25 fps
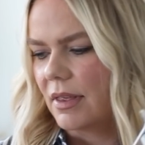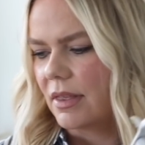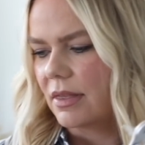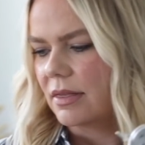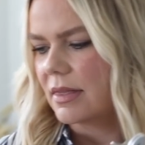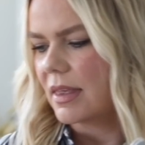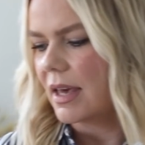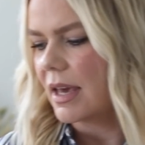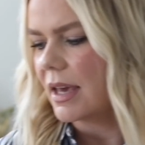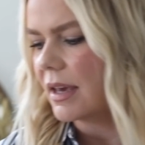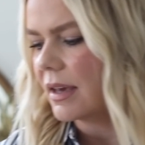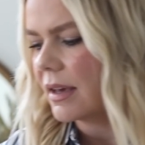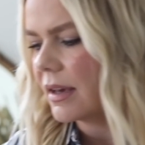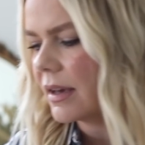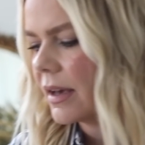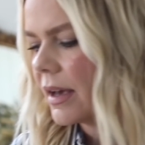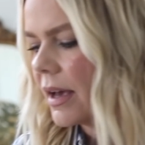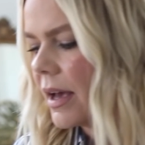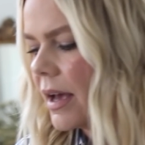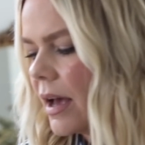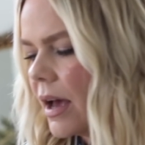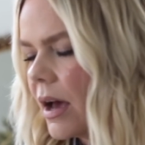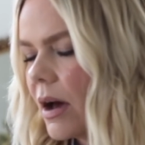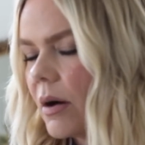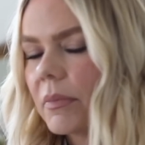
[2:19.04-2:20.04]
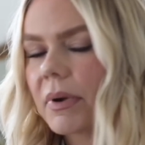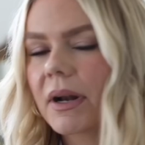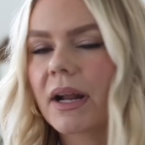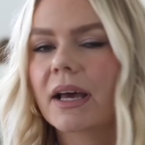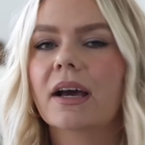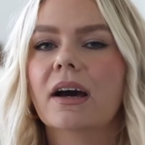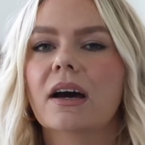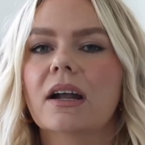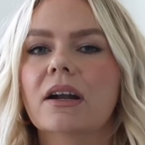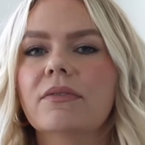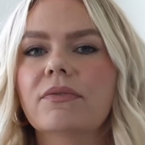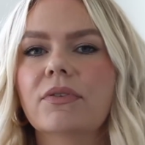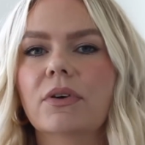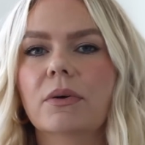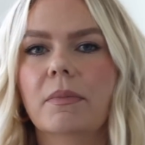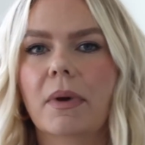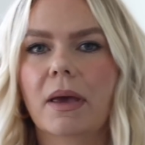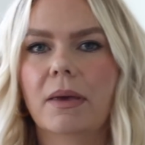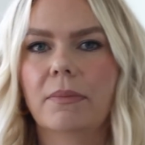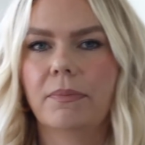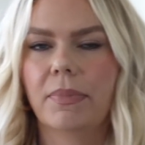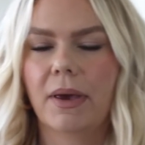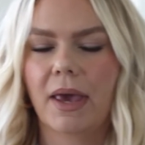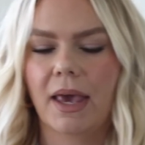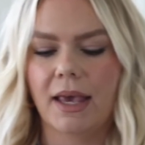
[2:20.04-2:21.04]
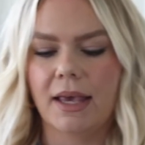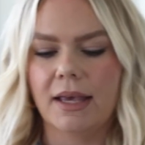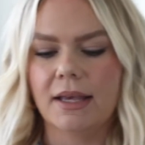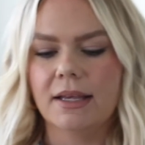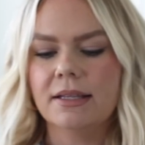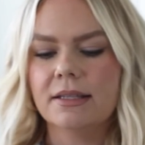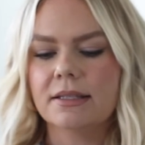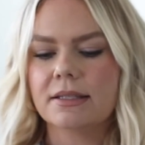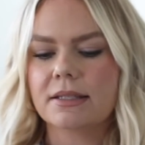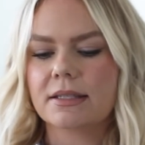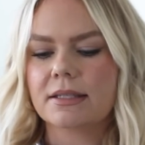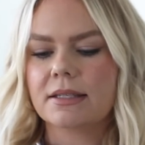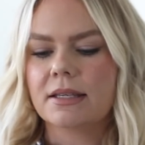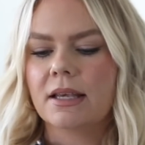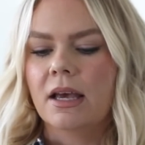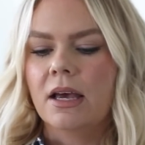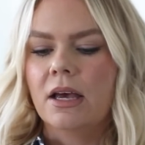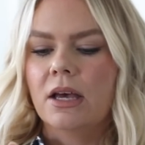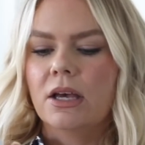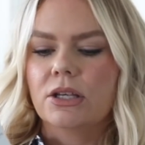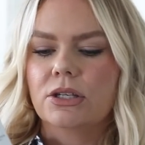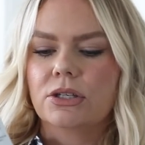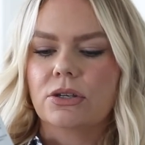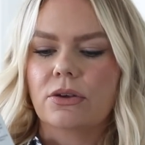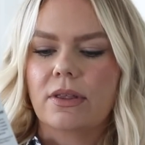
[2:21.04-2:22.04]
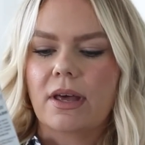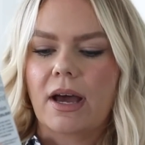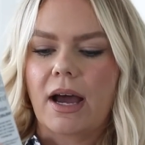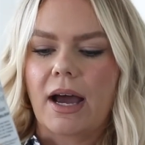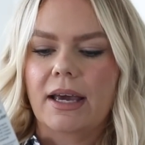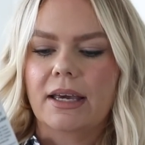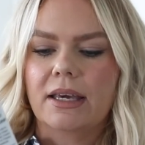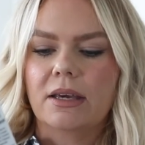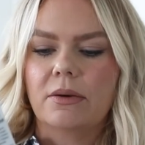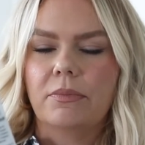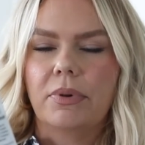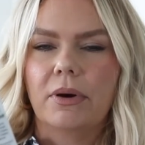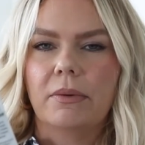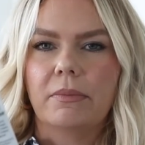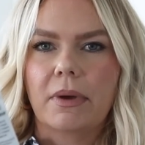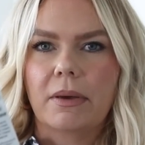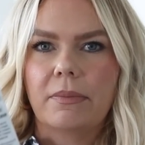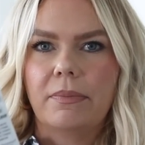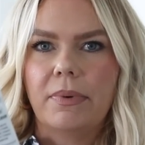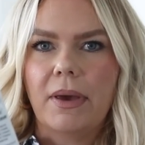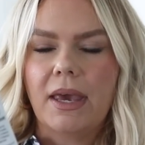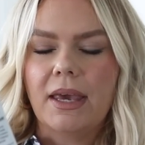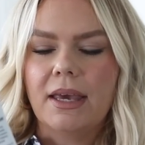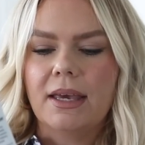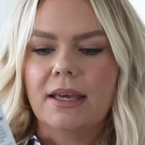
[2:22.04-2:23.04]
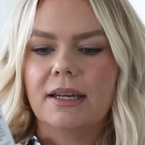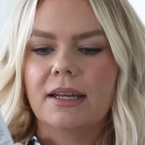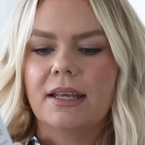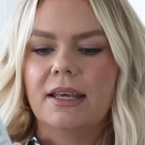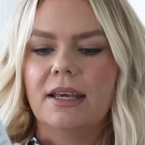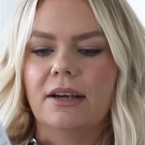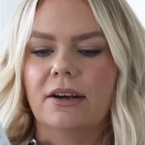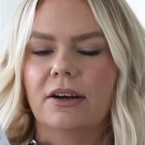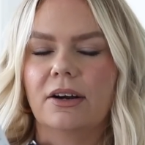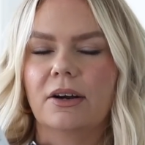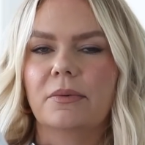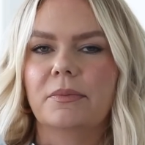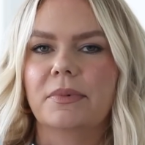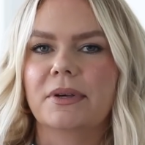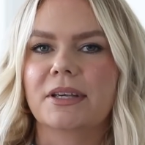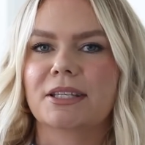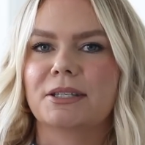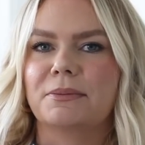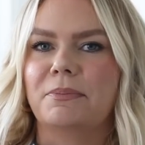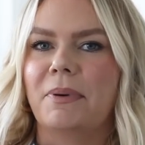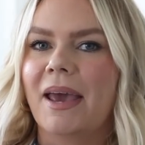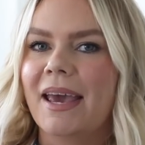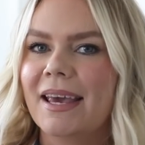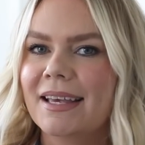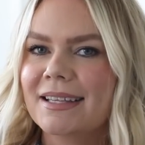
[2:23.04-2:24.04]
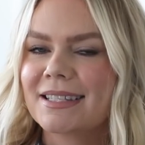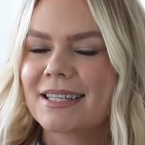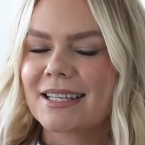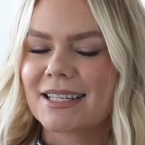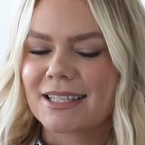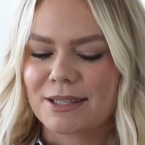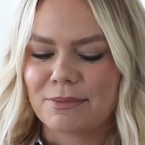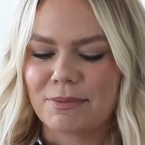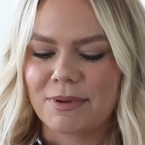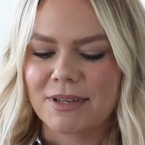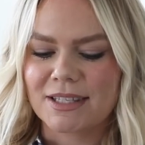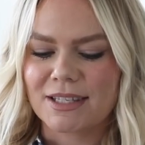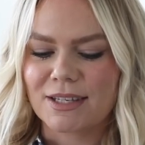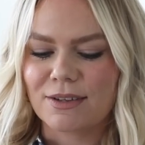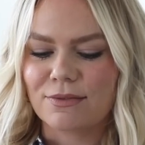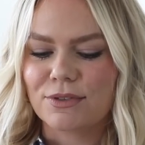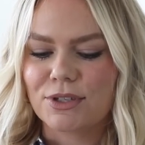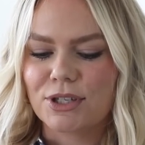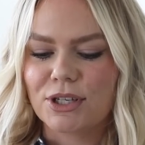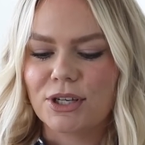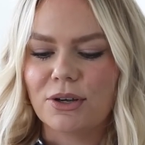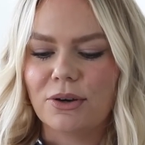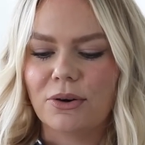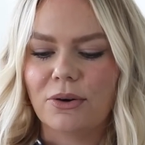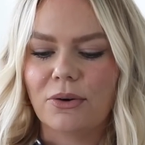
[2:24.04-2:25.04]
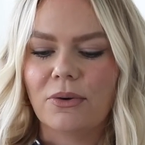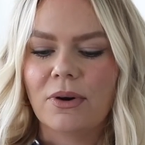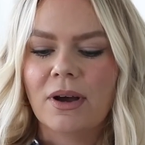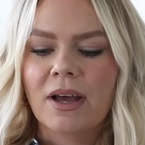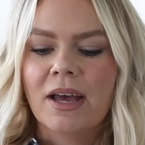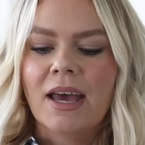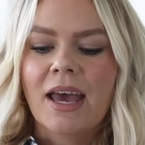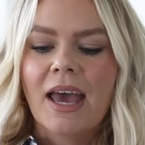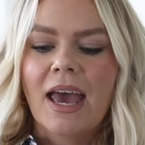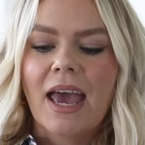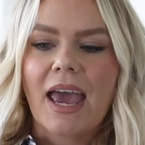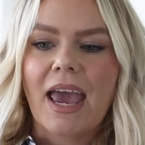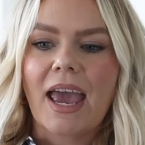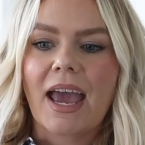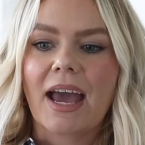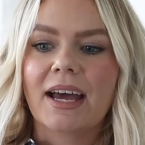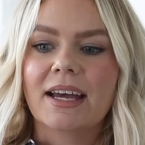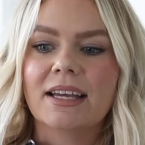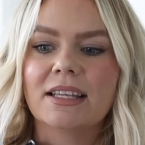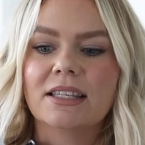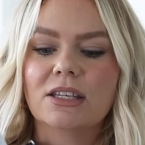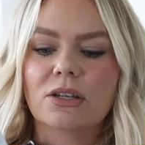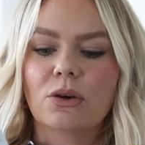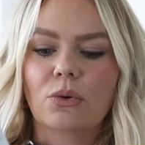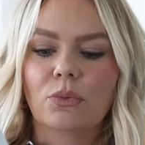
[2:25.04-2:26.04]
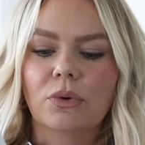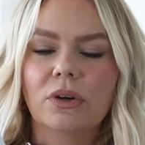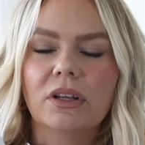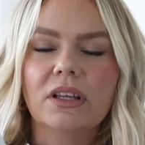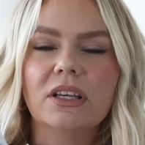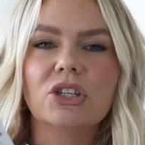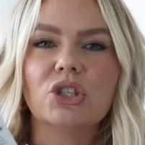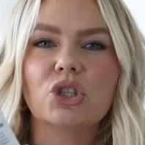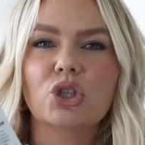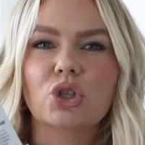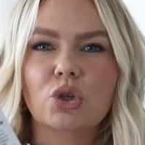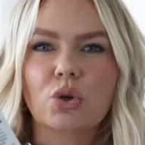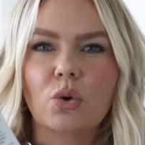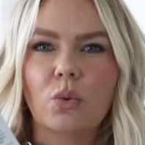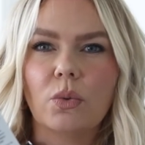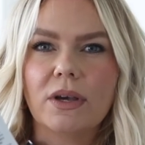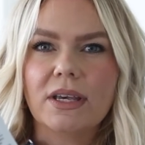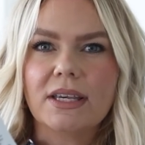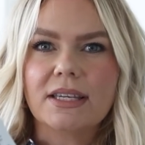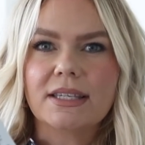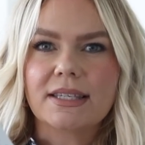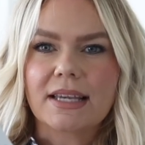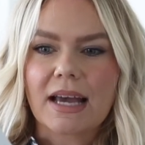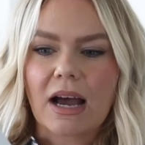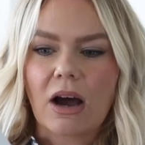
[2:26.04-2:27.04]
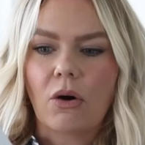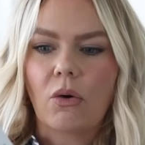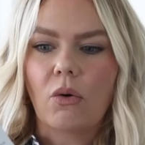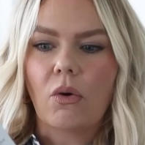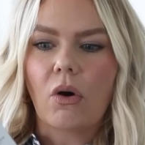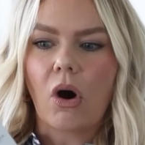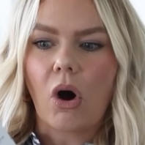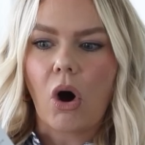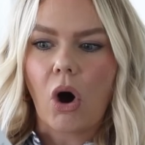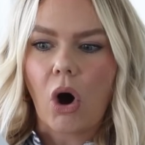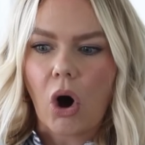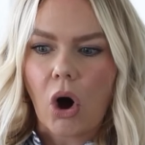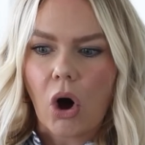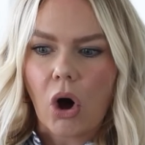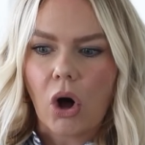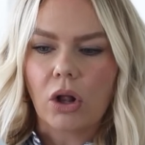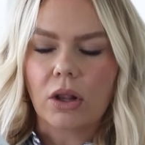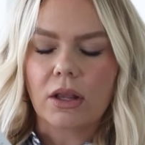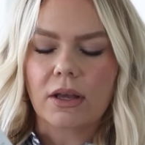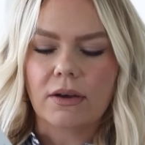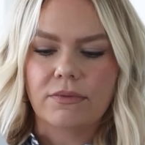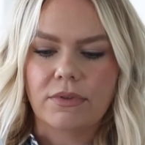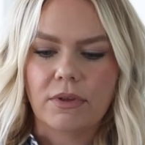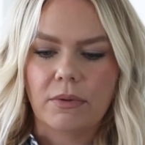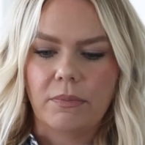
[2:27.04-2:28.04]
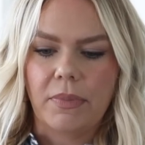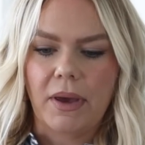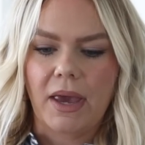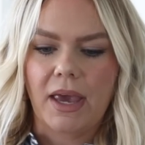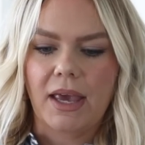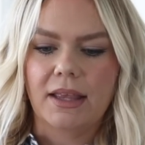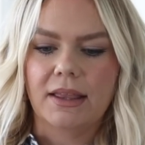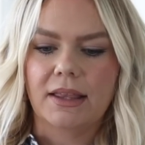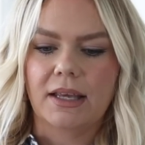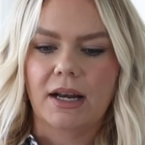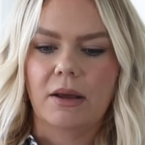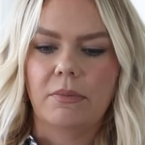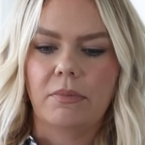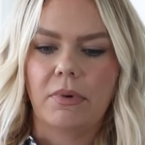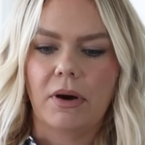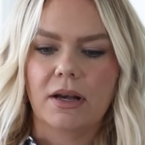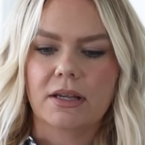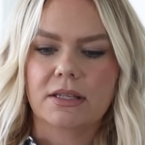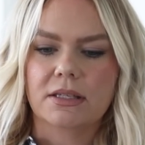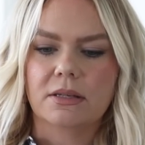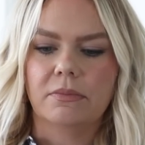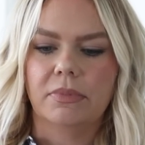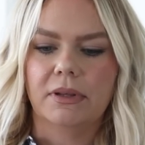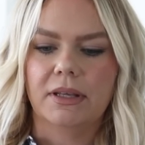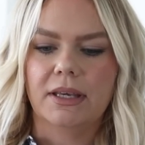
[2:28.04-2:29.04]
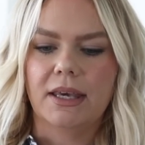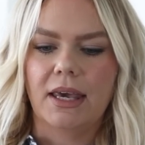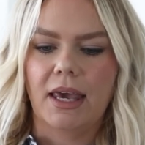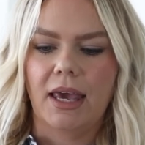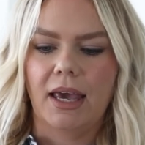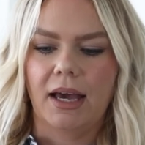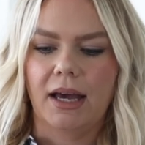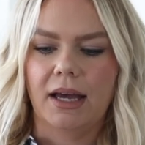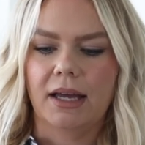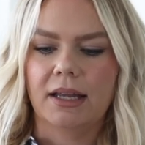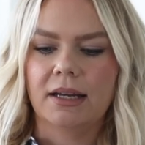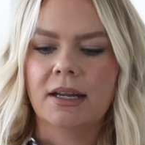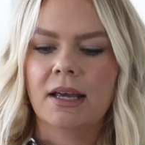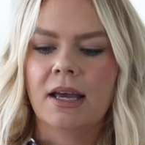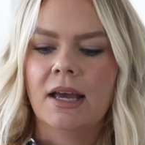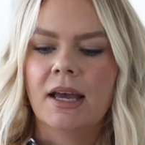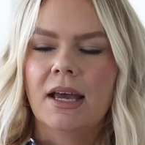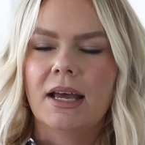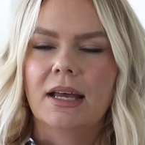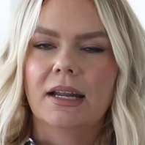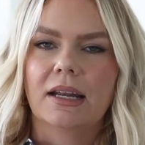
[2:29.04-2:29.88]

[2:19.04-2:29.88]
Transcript: thing, but I got it for my paints so that I can put my paint in here, because paint's expensive too, and really squeeze out all of the paint that I possibly can.